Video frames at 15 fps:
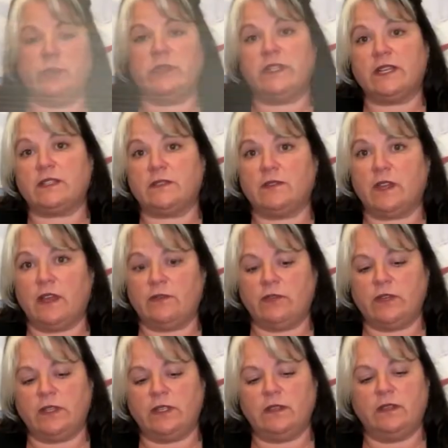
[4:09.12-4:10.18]
protective
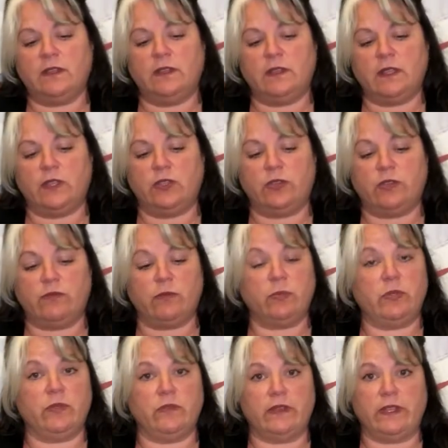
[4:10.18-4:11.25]
covering that you can
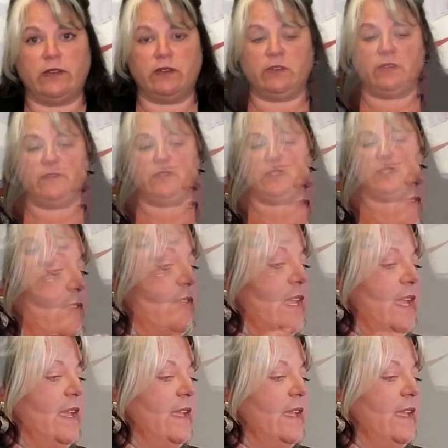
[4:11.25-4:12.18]
remove later if you'd like.